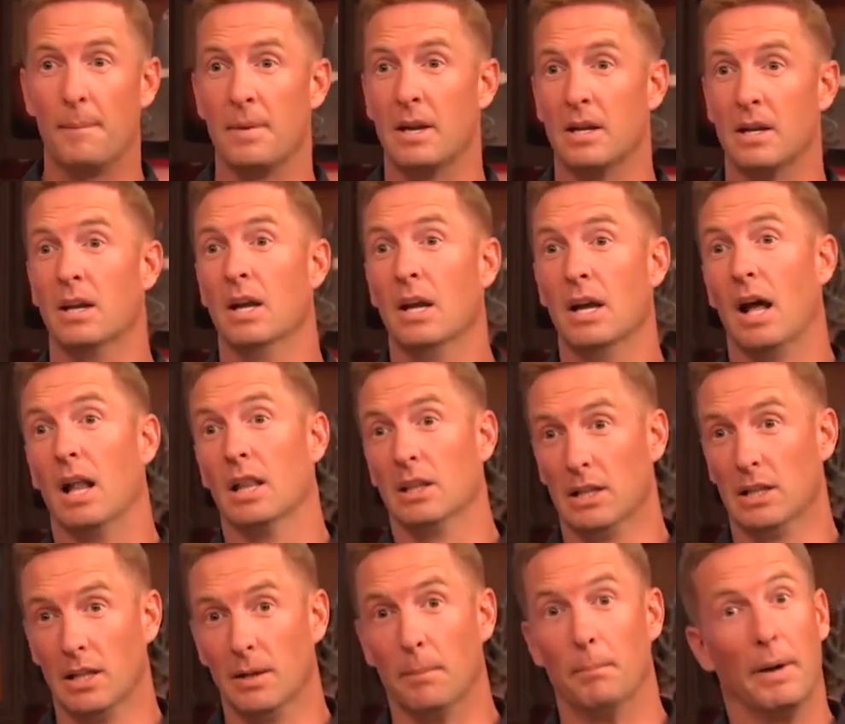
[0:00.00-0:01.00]
I mean, a
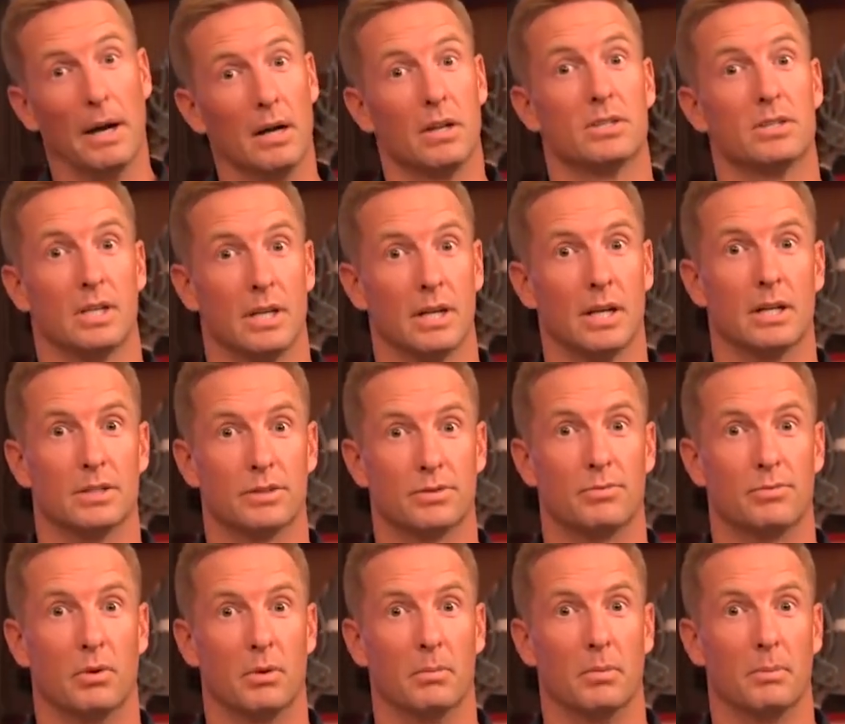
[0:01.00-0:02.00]
little embarrassing as
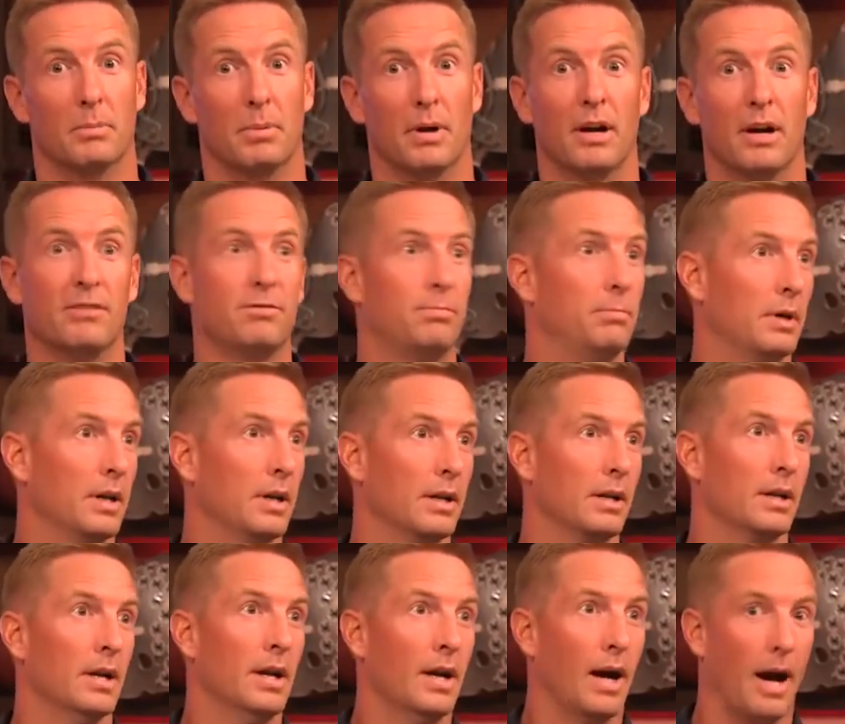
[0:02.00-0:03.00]
a former Buff,
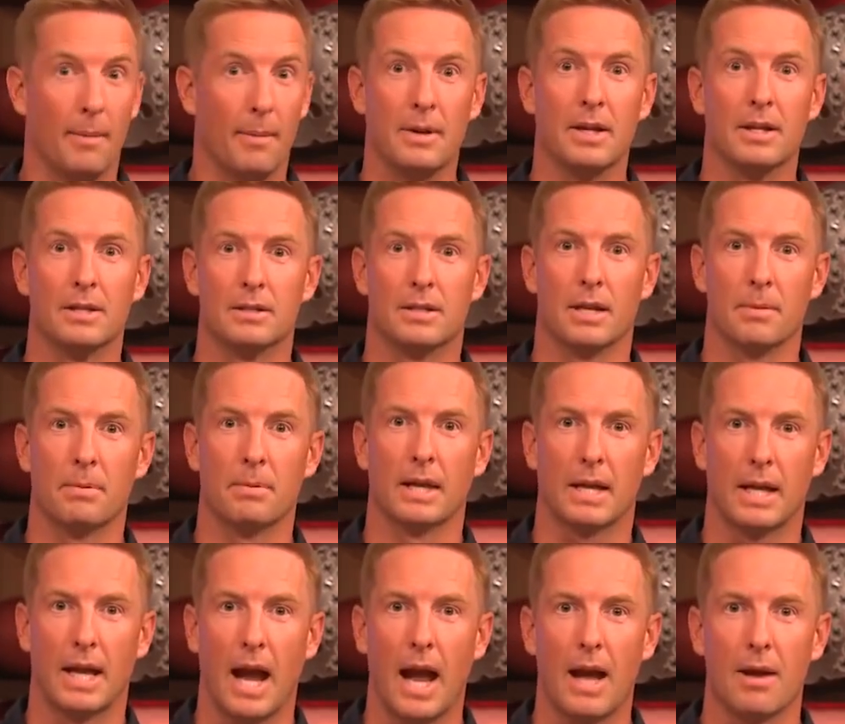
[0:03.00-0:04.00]
but I mean, tip of
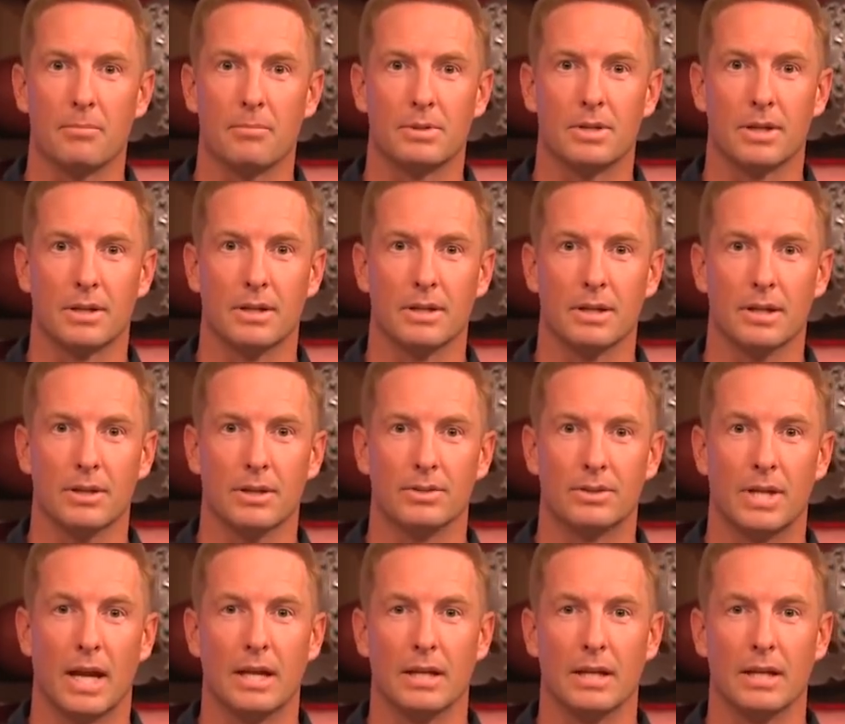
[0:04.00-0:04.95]
the cap to Khalil